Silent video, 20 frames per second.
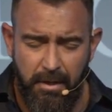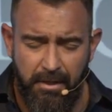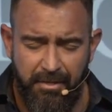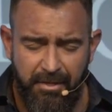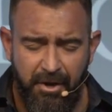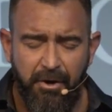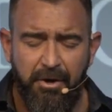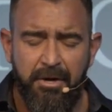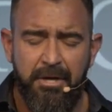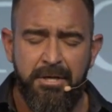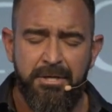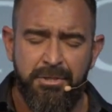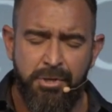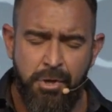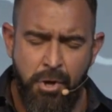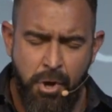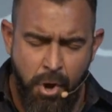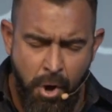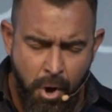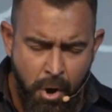There is
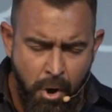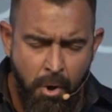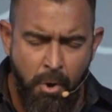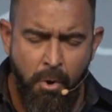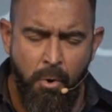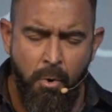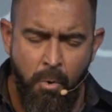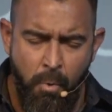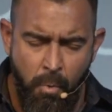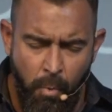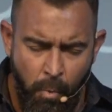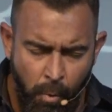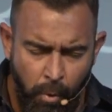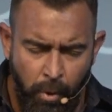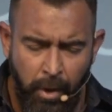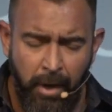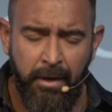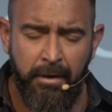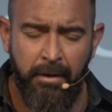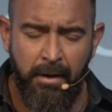no
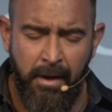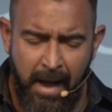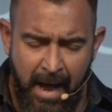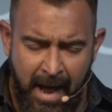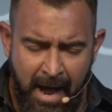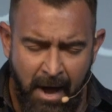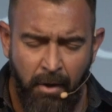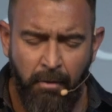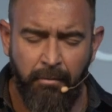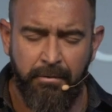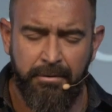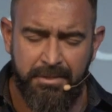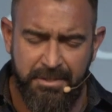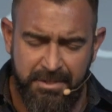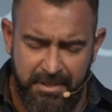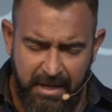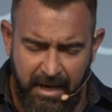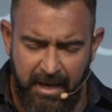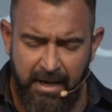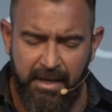one
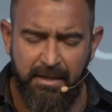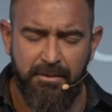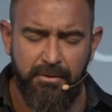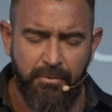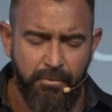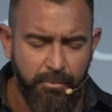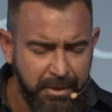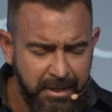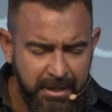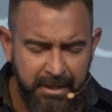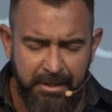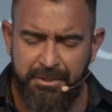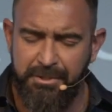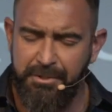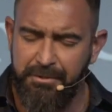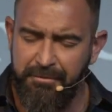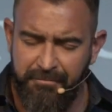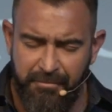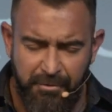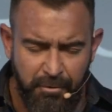outside the reach
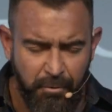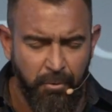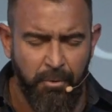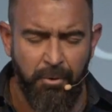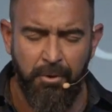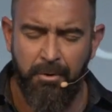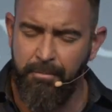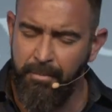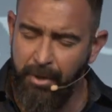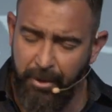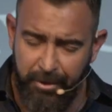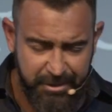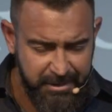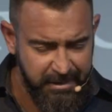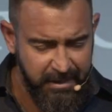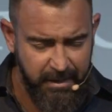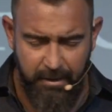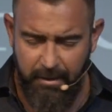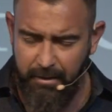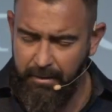of your
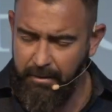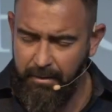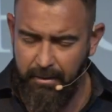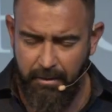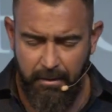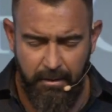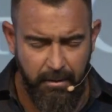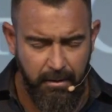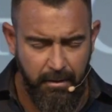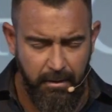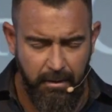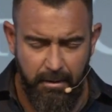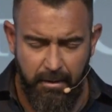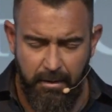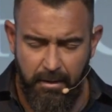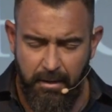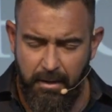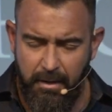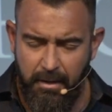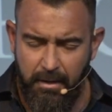mercy.
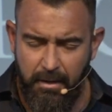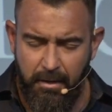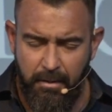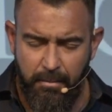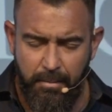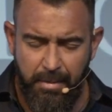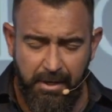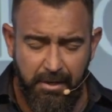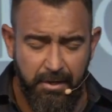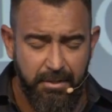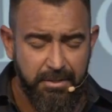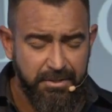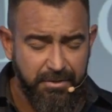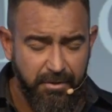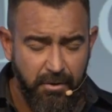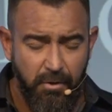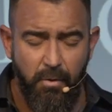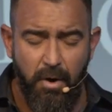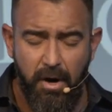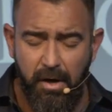Because
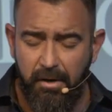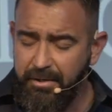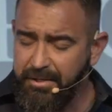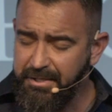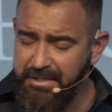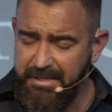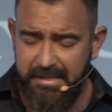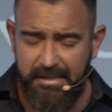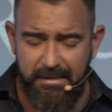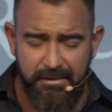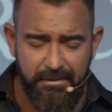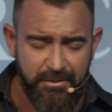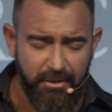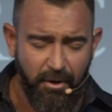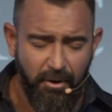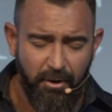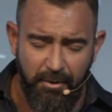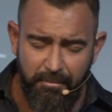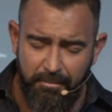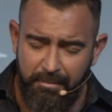though our sins
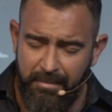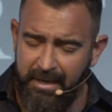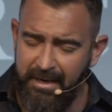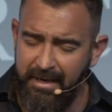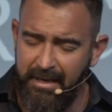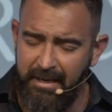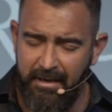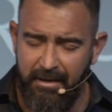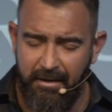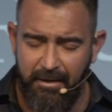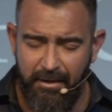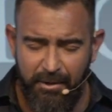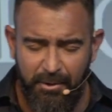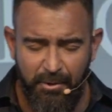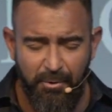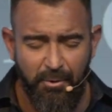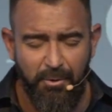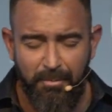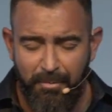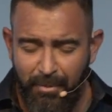are many,
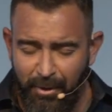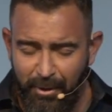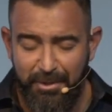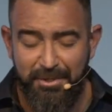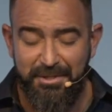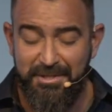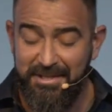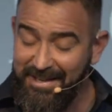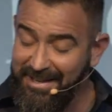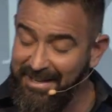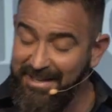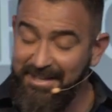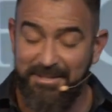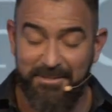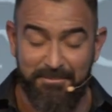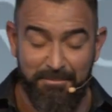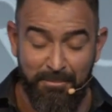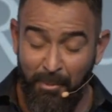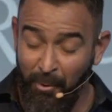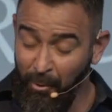your mercy
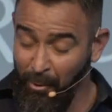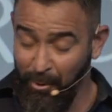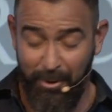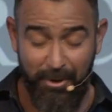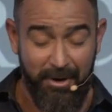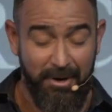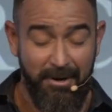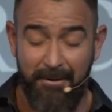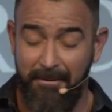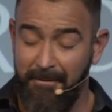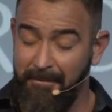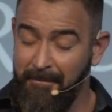is more.